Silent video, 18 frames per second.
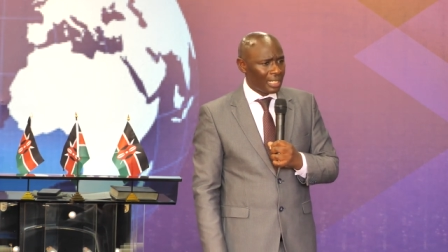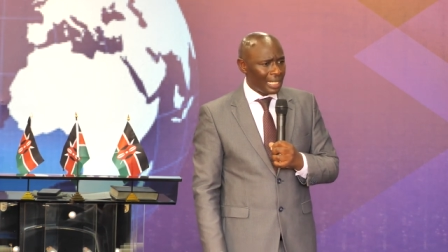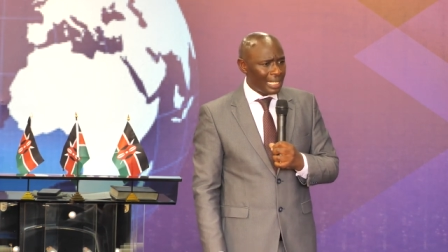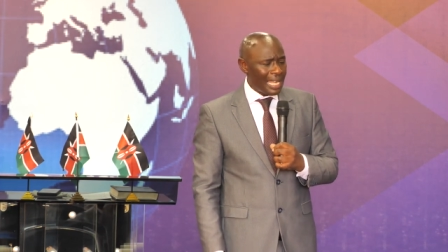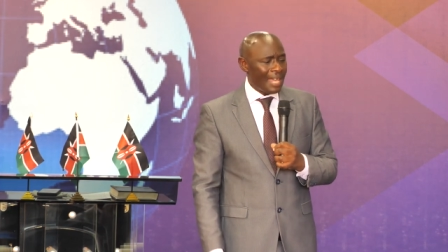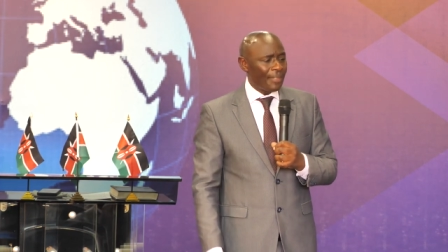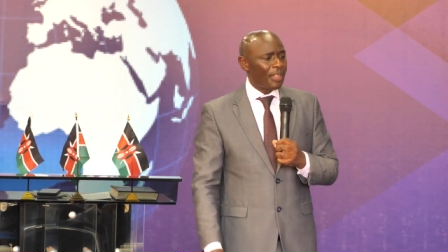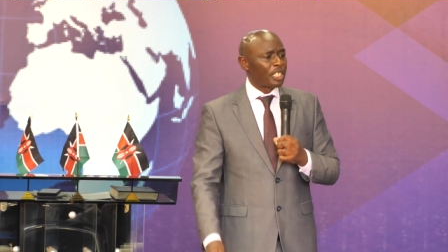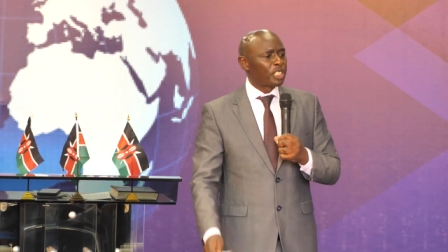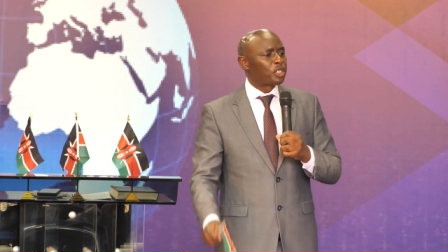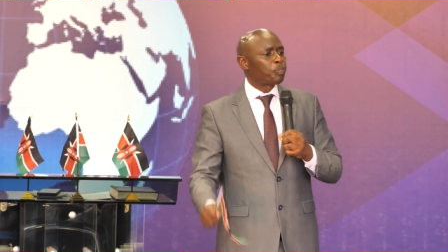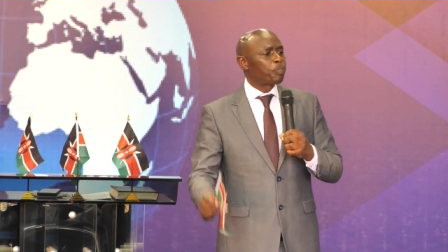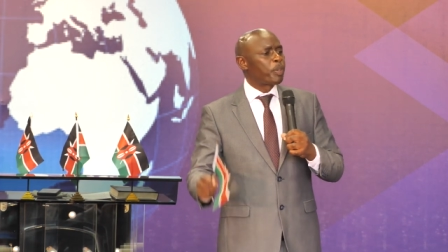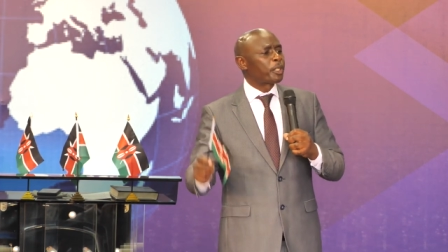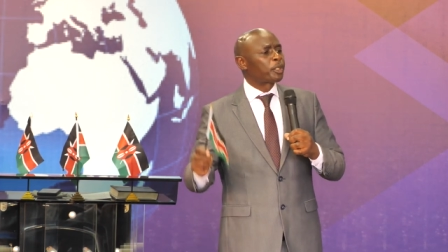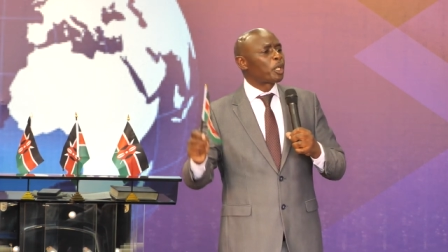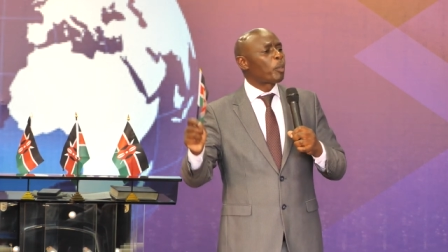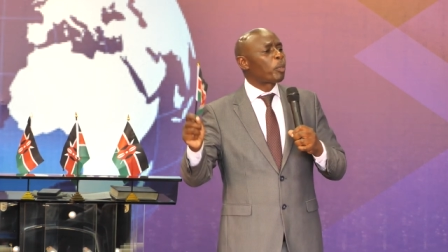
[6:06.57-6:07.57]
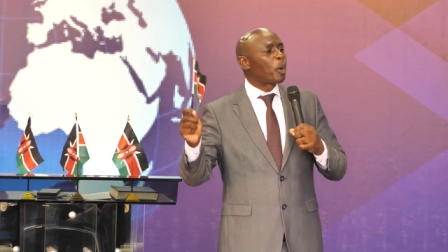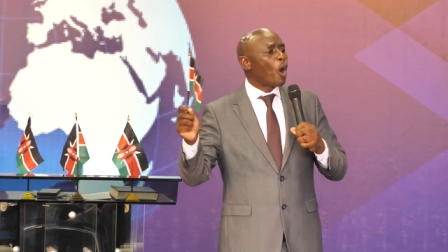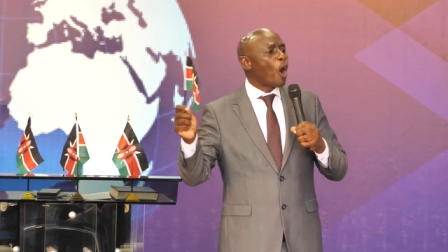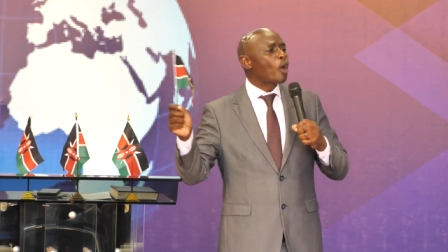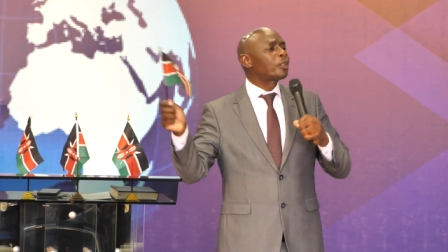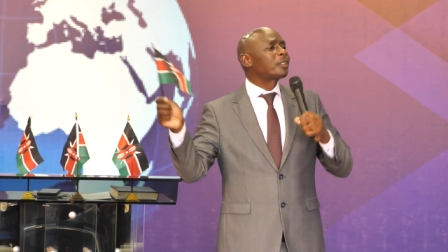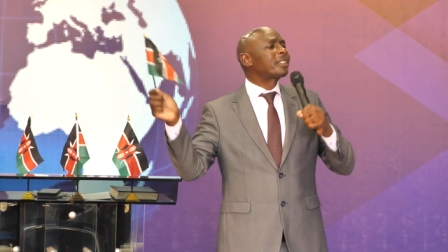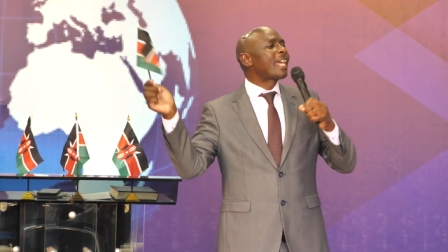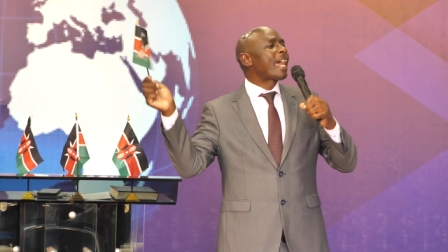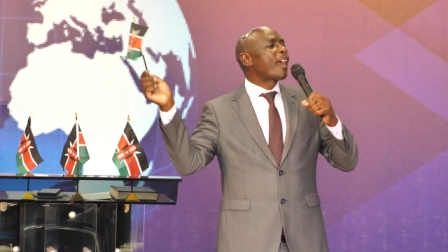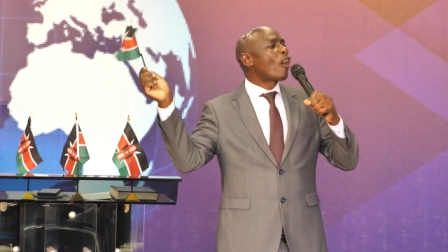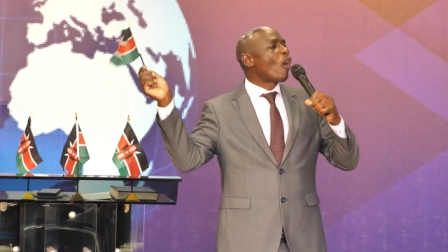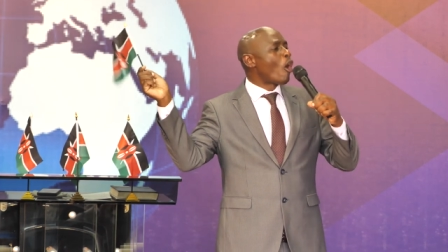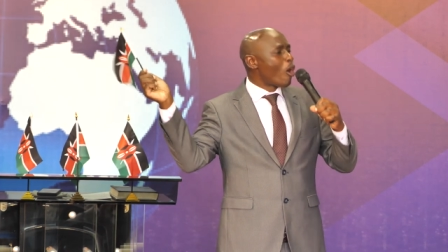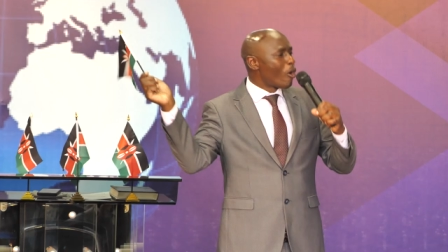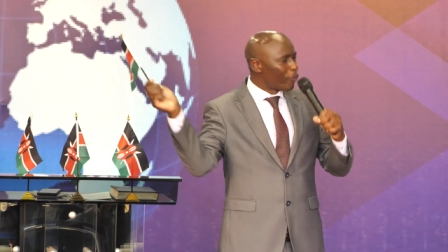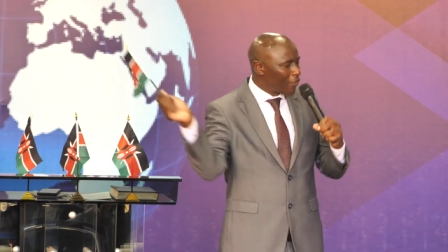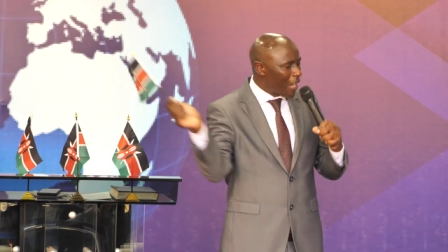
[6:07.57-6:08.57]
Let the Spirit of God take
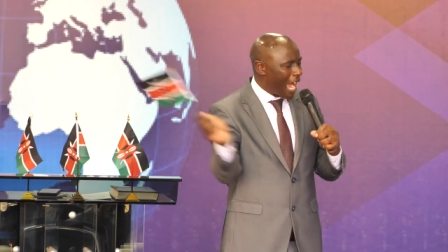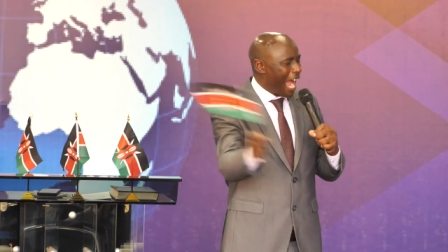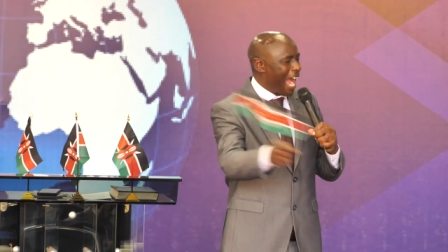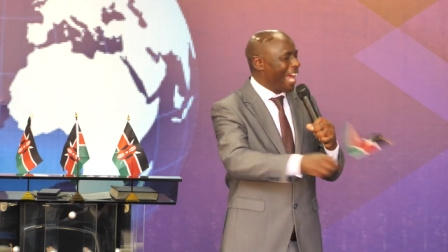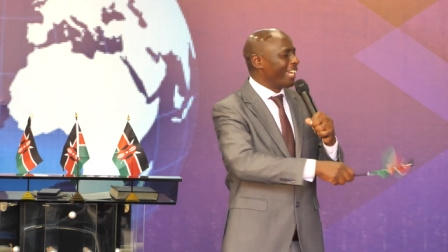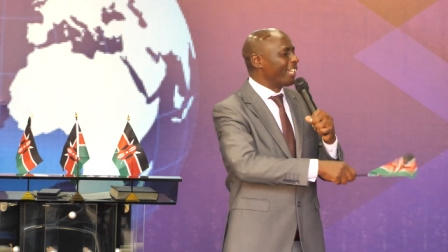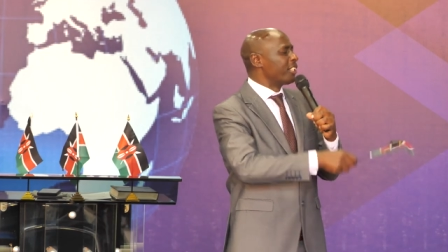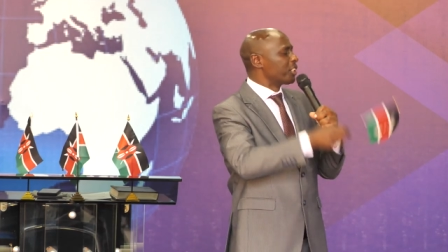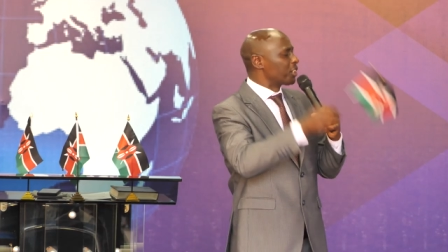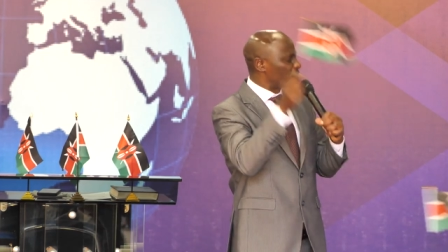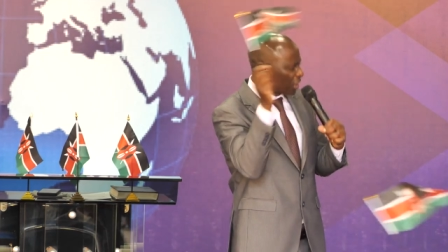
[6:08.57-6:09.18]
over in